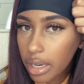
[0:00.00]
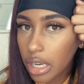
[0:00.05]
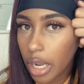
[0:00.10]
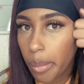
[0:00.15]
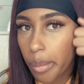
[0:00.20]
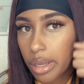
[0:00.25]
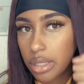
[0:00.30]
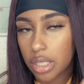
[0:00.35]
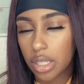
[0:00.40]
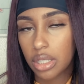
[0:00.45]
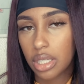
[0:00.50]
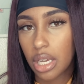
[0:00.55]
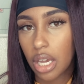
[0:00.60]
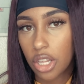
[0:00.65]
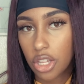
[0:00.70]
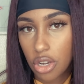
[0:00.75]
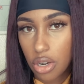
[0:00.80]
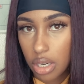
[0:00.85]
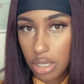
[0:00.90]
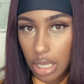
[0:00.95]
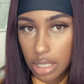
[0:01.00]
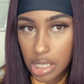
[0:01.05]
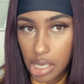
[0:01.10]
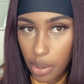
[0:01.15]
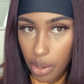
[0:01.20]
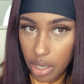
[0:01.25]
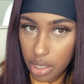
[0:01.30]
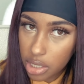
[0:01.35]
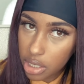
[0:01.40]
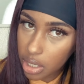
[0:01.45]
and I mixed it together, and that's how
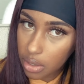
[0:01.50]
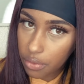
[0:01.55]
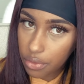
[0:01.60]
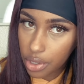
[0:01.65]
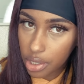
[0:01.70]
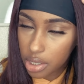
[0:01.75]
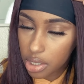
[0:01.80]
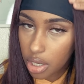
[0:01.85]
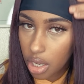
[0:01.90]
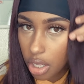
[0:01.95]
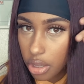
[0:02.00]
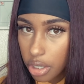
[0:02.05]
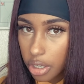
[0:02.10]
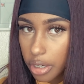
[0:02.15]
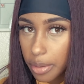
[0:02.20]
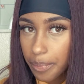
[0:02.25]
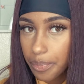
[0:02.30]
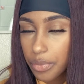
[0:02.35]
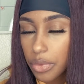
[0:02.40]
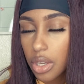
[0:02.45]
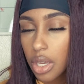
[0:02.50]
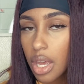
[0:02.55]
I achieved this color.